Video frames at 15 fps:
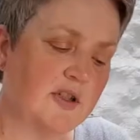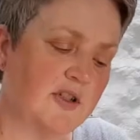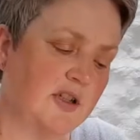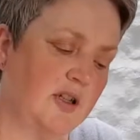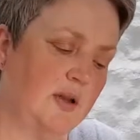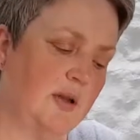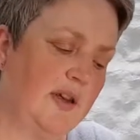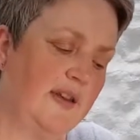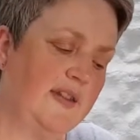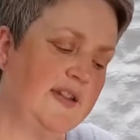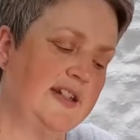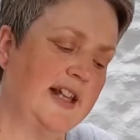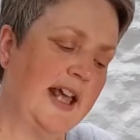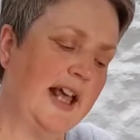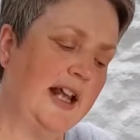do is
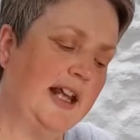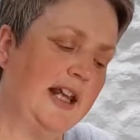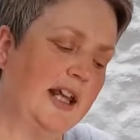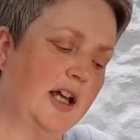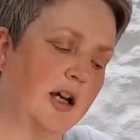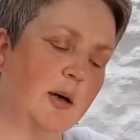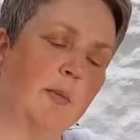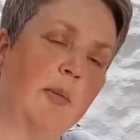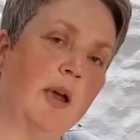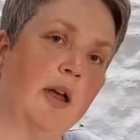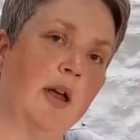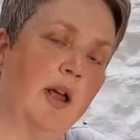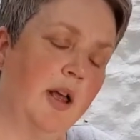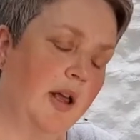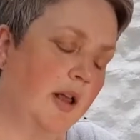tally up
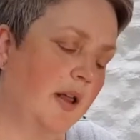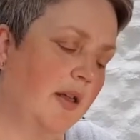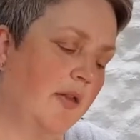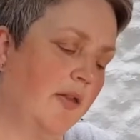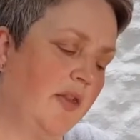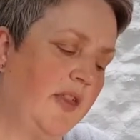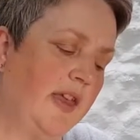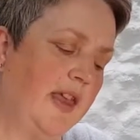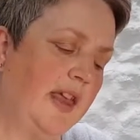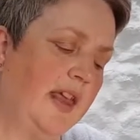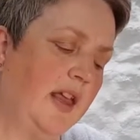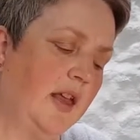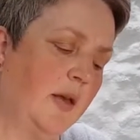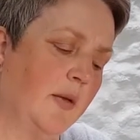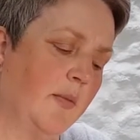the
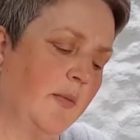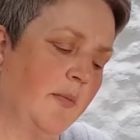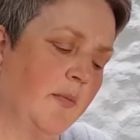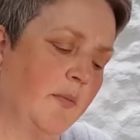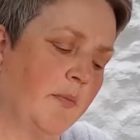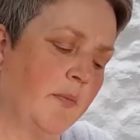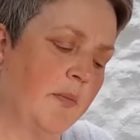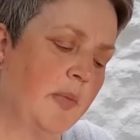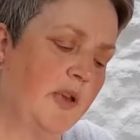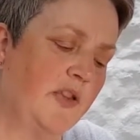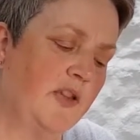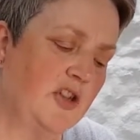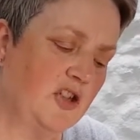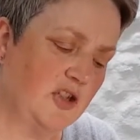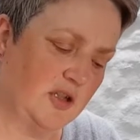
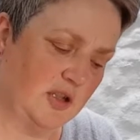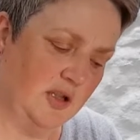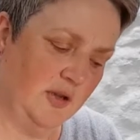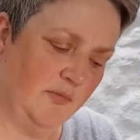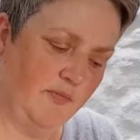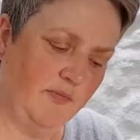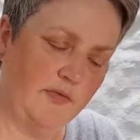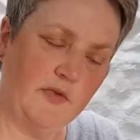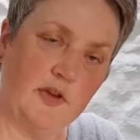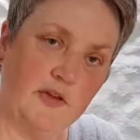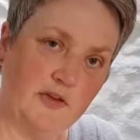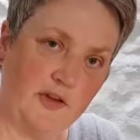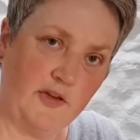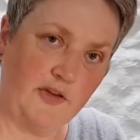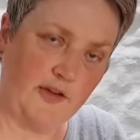position that
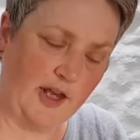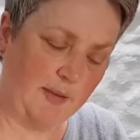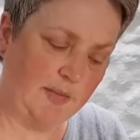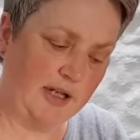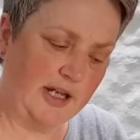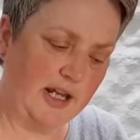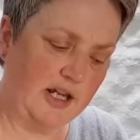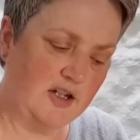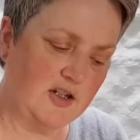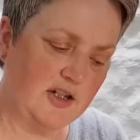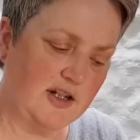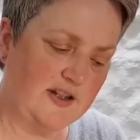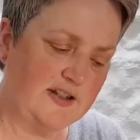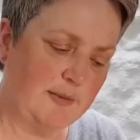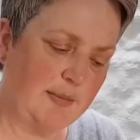this application
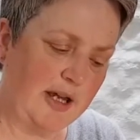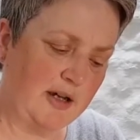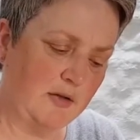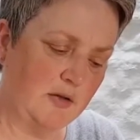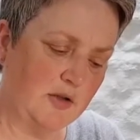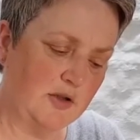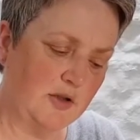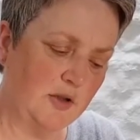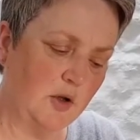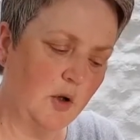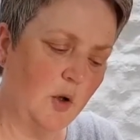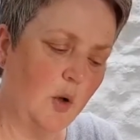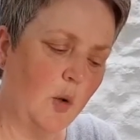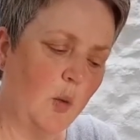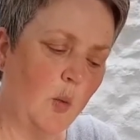is about
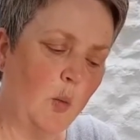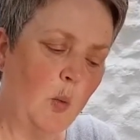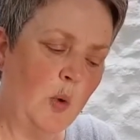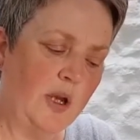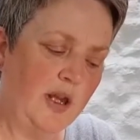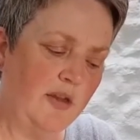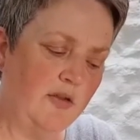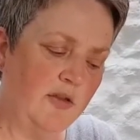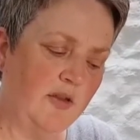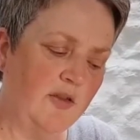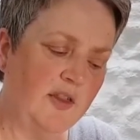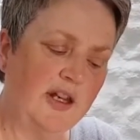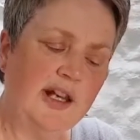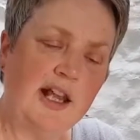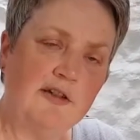with the
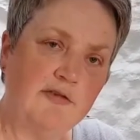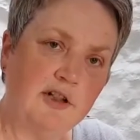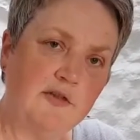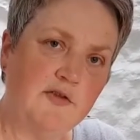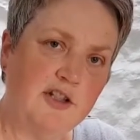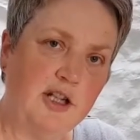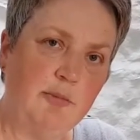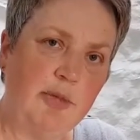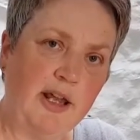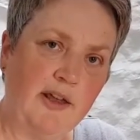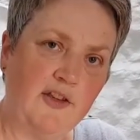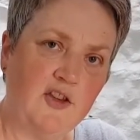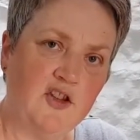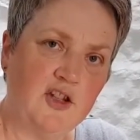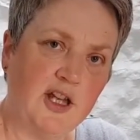level of
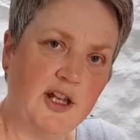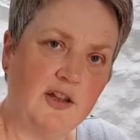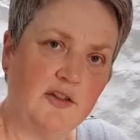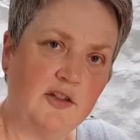DBS check